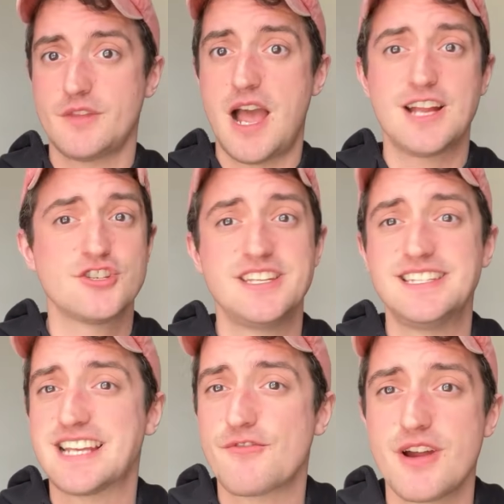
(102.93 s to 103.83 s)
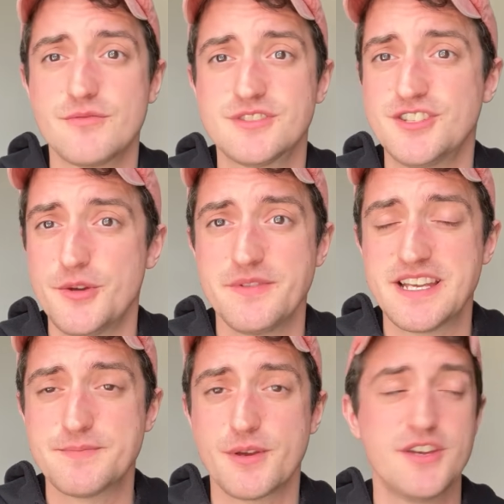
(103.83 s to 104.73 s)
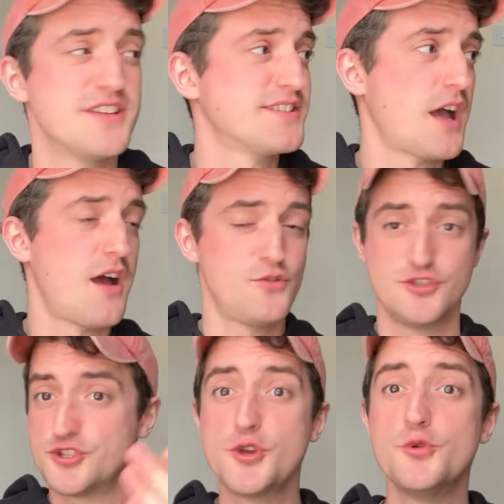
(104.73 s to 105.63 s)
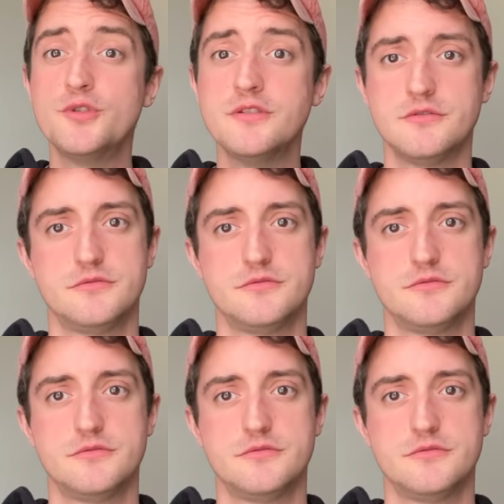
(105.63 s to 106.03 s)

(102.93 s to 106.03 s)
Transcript: I just need to get around to doing this because soon